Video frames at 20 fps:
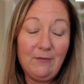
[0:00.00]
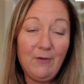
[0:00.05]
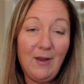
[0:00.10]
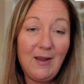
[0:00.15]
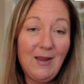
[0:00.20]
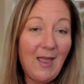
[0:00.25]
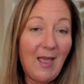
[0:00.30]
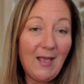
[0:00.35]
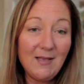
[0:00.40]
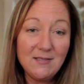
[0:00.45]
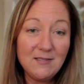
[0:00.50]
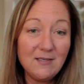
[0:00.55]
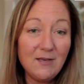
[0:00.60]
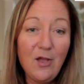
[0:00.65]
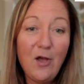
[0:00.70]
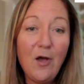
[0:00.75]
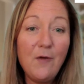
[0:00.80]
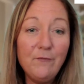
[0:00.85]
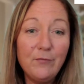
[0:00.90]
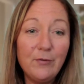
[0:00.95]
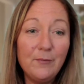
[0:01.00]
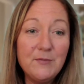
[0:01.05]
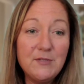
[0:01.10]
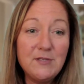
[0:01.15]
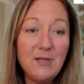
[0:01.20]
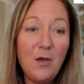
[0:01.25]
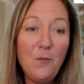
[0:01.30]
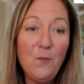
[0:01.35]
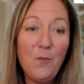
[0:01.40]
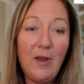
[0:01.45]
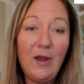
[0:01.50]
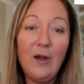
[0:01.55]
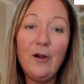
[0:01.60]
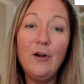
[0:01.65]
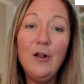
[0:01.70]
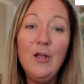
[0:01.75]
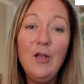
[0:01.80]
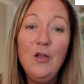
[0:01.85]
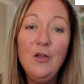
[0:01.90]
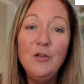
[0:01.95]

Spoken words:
right? It has to come from somewhere.